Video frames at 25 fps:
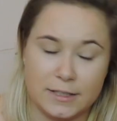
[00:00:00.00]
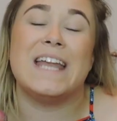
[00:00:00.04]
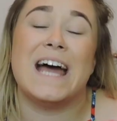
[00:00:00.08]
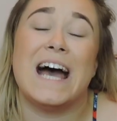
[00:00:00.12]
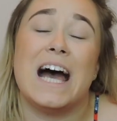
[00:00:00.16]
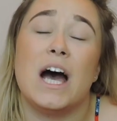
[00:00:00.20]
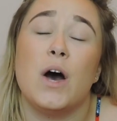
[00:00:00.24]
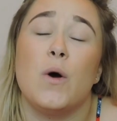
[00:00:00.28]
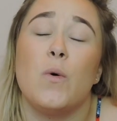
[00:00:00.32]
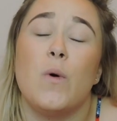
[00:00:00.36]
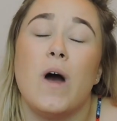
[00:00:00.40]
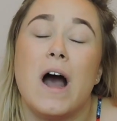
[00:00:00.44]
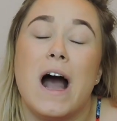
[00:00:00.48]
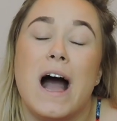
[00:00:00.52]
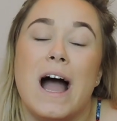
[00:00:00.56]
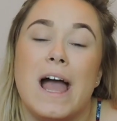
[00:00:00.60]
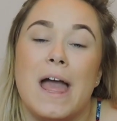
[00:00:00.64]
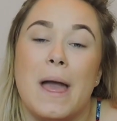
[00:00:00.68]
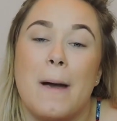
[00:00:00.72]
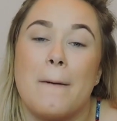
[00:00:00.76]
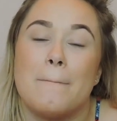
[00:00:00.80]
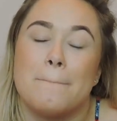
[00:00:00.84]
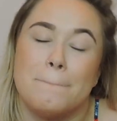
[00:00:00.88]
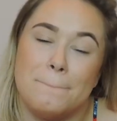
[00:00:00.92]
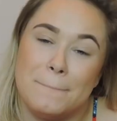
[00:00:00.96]
Now I
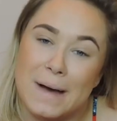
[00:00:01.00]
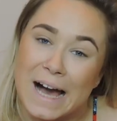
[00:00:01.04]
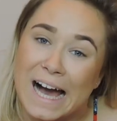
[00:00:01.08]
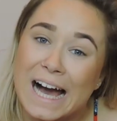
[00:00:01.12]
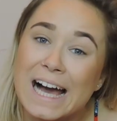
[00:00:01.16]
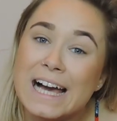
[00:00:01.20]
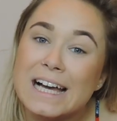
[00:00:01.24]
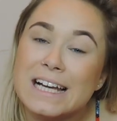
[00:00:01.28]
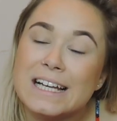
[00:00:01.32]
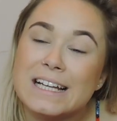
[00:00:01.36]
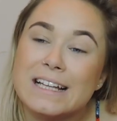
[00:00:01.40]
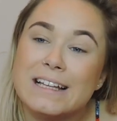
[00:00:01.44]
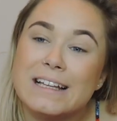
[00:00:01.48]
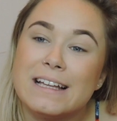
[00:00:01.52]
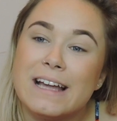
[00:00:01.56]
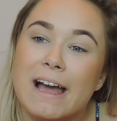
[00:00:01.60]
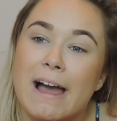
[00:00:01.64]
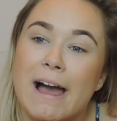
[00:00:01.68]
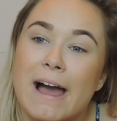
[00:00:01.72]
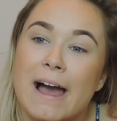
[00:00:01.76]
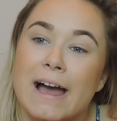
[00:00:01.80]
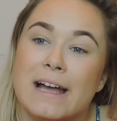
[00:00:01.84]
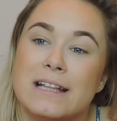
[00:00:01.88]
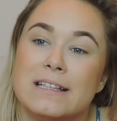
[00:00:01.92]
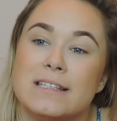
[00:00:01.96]
am back
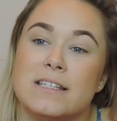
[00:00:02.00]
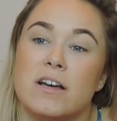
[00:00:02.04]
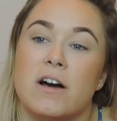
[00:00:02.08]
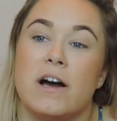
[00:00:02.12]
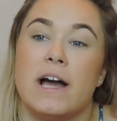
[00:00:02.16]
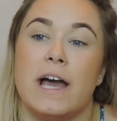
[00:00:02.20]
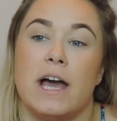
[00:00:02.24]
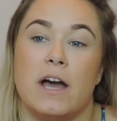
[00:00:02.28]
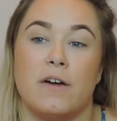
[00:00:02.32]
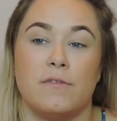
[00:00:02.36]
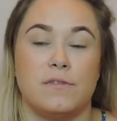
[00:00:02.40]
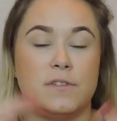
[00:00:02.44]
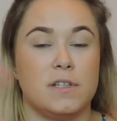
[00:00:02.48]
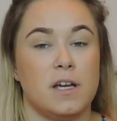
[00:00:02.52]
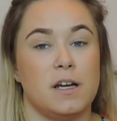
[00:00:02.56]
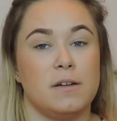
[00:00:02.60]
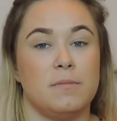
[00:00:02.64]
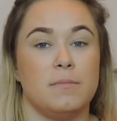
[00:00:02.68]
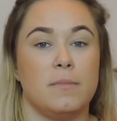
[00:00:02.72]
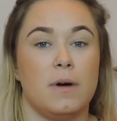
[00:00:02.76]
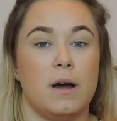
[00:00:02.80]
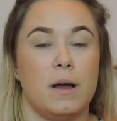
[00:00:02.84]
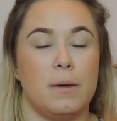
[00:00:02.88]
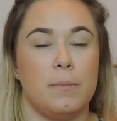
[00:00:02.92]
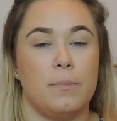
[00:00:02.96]
and I have done
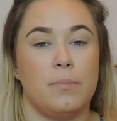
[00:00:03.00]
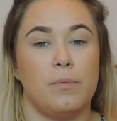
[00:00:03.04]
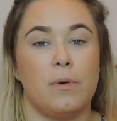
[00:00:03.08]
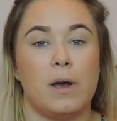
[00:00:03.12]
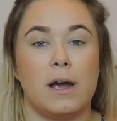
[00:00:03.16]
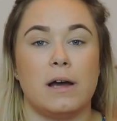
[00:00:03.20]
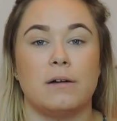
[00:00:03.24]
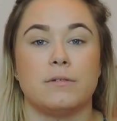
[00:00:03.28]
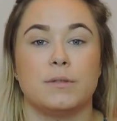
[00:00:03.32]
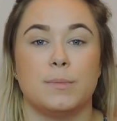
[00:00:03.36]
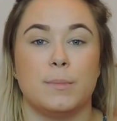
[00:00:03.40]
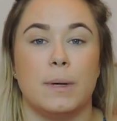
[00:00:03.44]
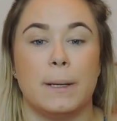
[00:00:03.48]
my brows,